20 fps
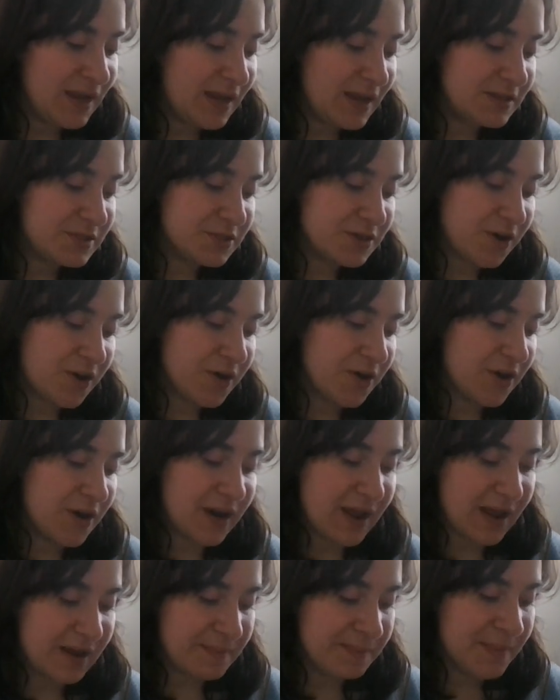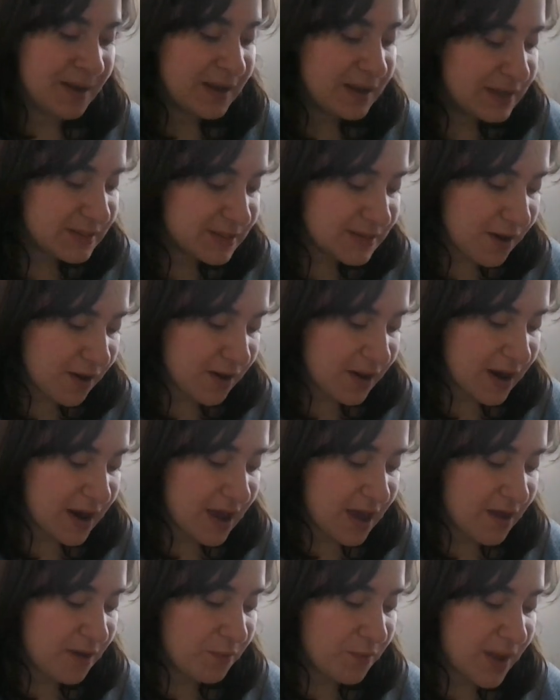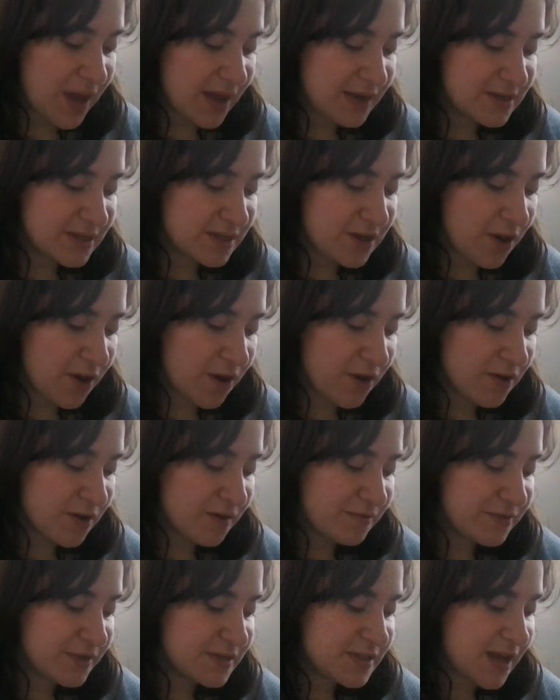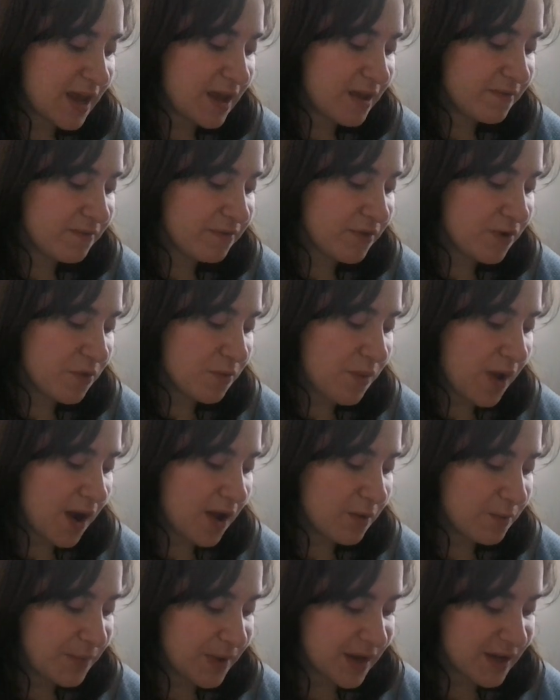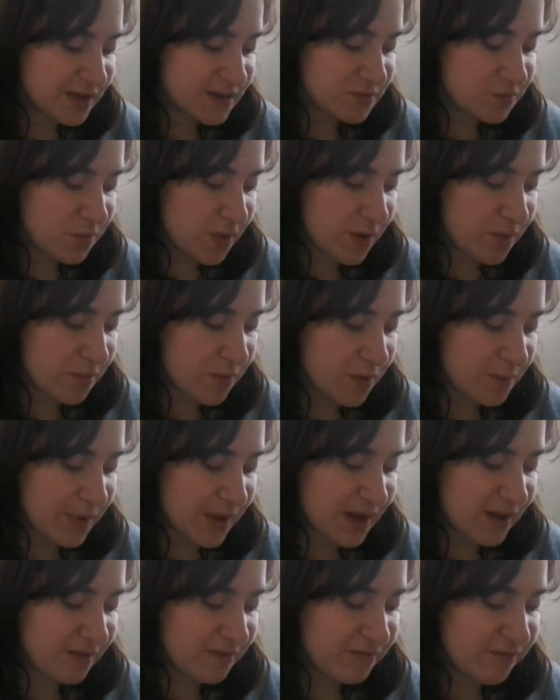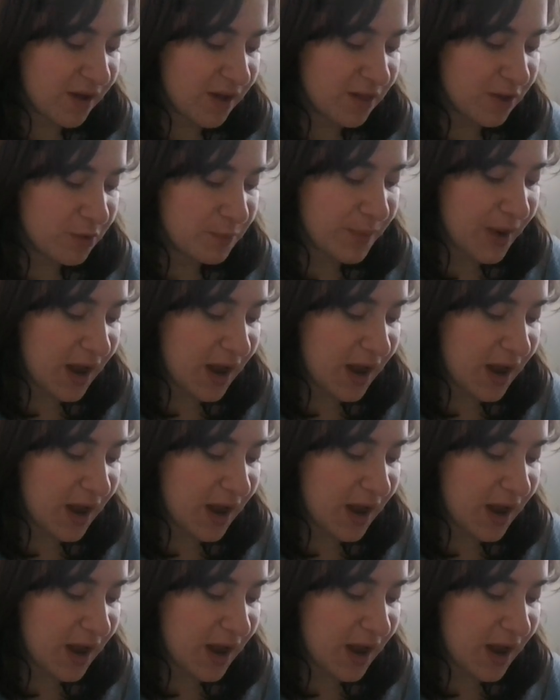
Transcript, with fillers: It's Carter again. Sorry, we had to turn off the tape for a while because we were being followed